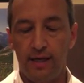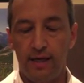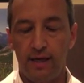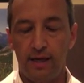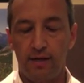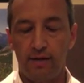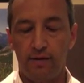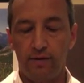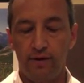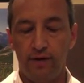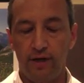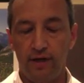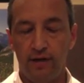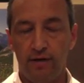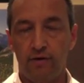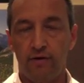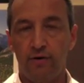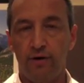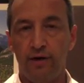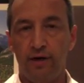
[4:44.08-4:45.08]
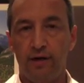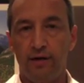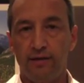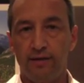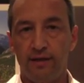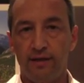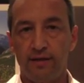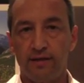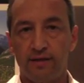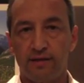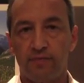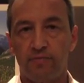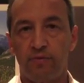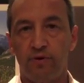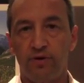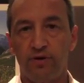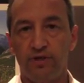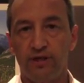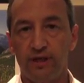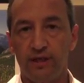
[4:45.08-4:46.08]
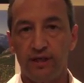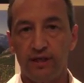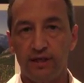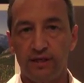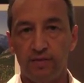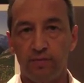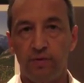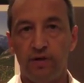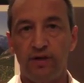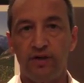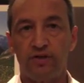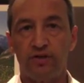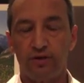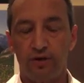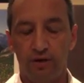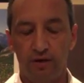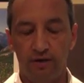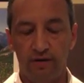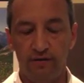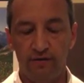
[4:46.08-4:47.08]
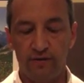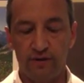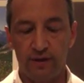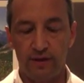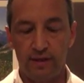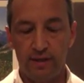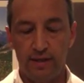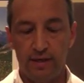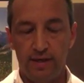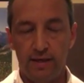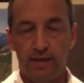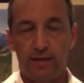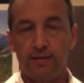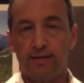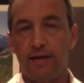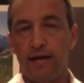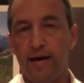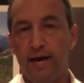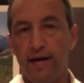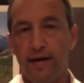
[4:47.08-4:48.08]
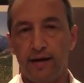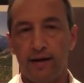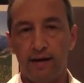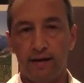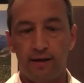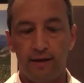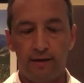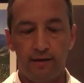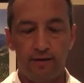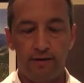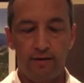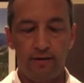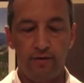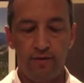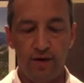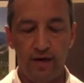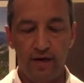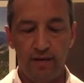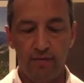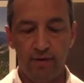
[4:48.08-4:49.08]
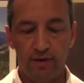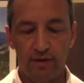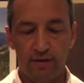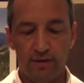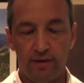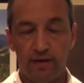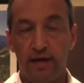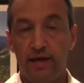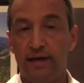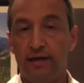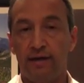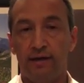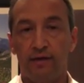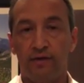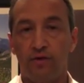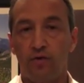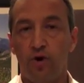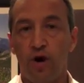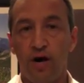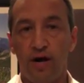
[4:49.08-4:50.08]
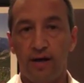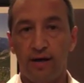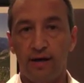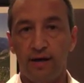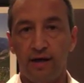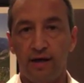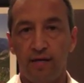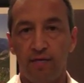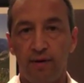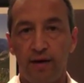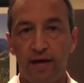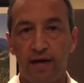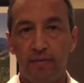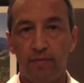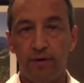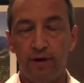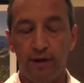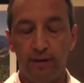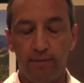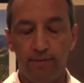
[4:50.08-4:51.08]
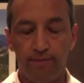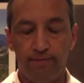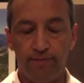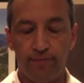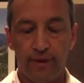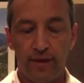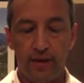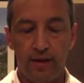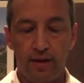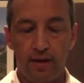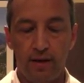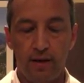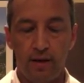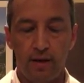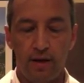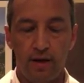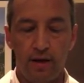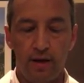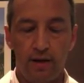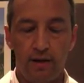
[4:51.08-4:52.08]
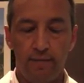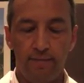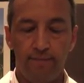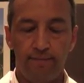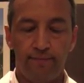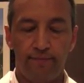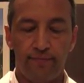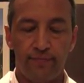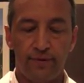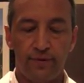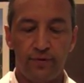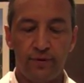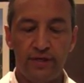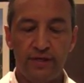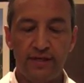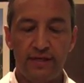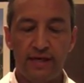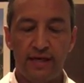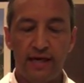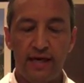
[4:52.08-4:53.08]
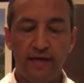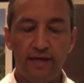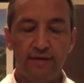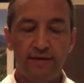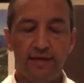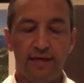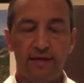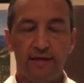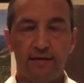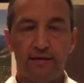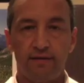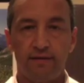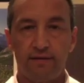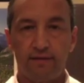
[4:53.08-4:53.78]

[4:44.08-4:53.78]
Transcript: including herniated discs, bulging discs, pinched nerves, sciatica, you name it, and chronic neck and back pain. The reason again is that